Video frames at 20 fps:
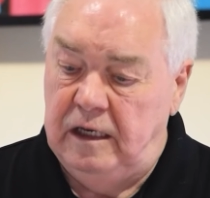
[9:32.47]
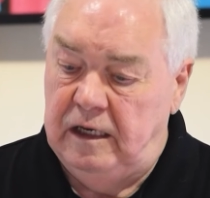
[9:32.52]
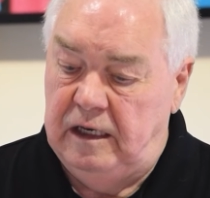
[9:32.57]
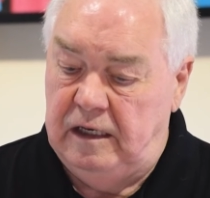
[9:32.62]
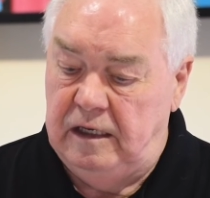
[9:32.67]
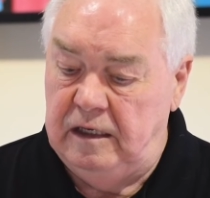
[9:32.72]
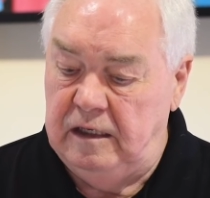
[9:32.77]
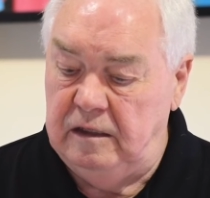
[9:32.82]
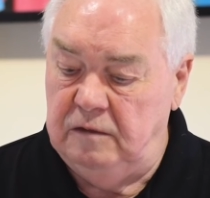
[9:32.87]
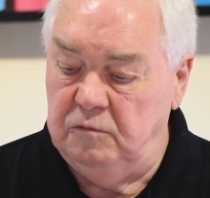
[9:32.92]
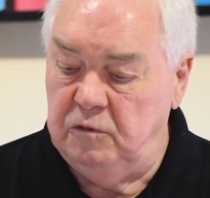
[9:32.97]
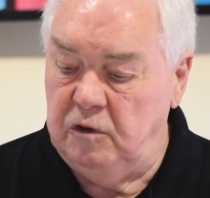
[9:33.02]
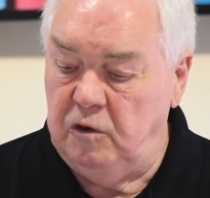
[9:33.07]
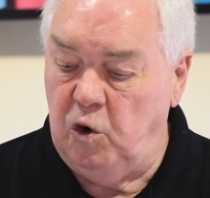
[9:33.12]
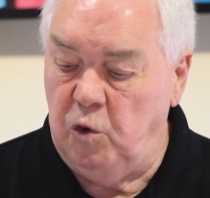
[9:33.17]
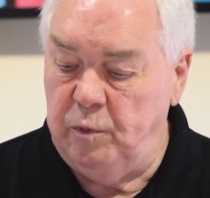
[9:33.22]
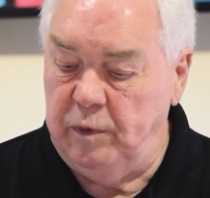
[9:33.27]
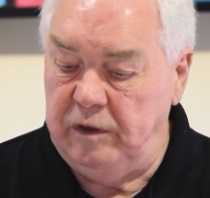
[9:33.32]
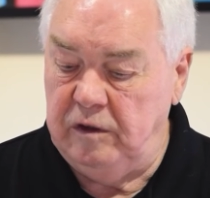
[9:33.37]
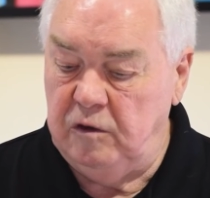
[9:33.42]
Uh, we're
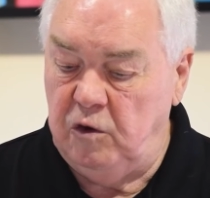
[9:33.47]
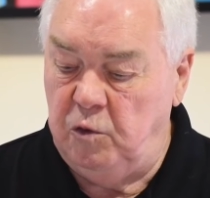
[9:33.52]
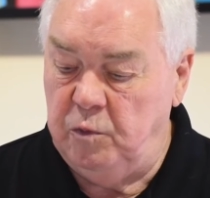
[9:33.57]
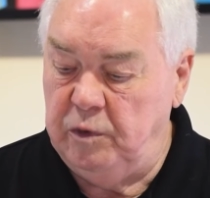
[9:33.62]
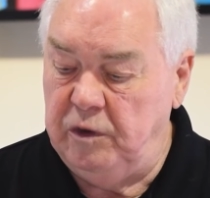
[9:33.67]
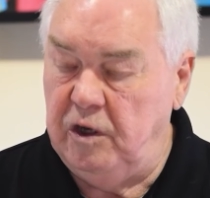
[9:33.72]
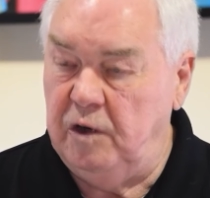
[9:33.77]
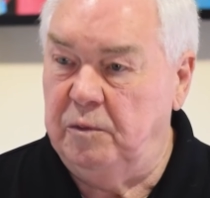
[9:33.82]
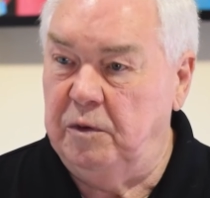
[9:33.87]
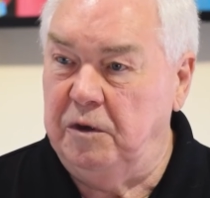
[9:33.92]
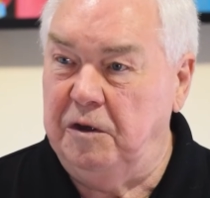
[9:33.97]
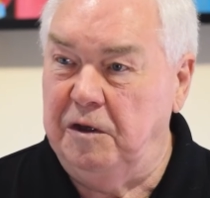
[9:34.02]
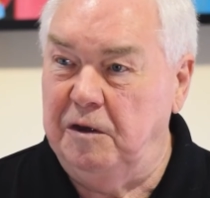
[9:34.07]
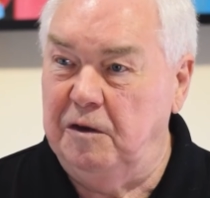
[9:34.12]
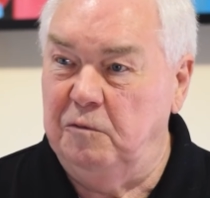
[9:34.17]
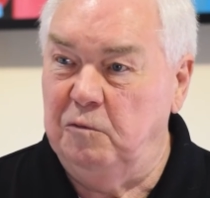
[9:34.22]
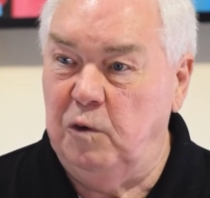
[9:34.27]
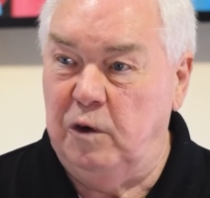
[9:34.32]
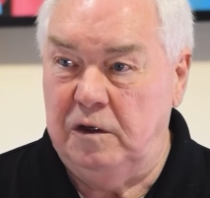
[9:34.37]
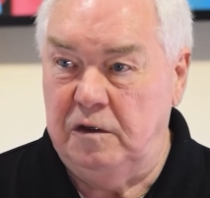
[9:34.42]
hoping to open up
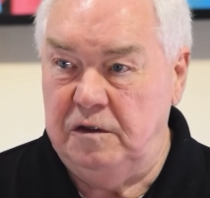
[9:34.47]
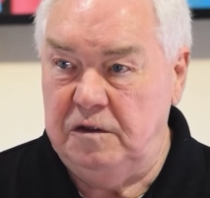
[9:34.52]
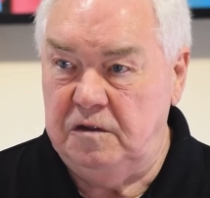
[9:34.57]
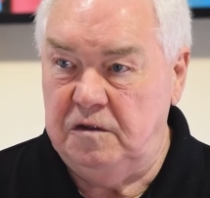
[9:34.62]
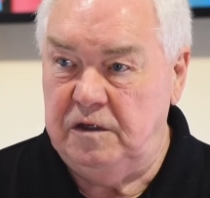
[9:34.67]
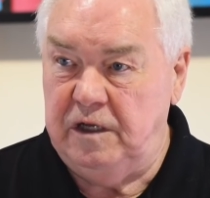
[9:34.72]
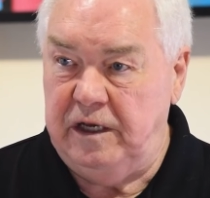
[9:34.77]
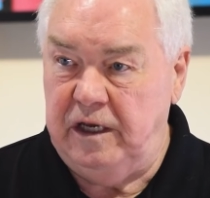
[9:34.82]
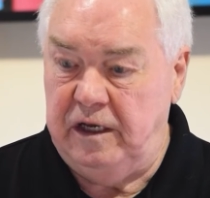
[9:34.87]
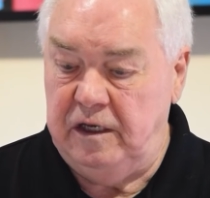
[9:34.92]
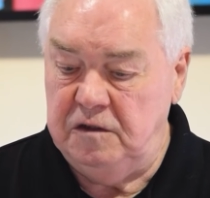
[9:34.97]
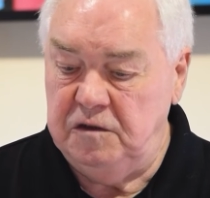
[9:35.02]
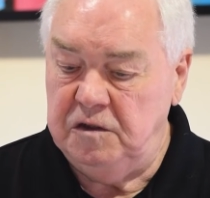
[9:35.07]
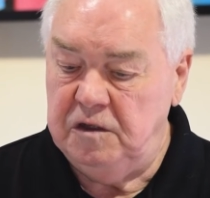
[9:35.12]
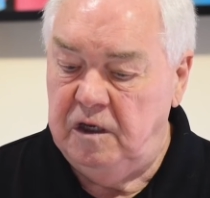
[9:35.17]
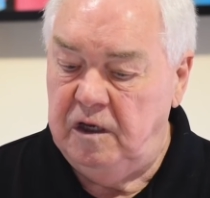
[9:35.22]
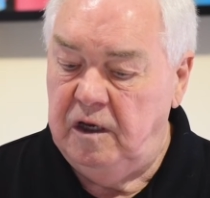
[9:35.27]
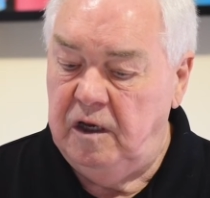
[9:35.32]
again one of these days.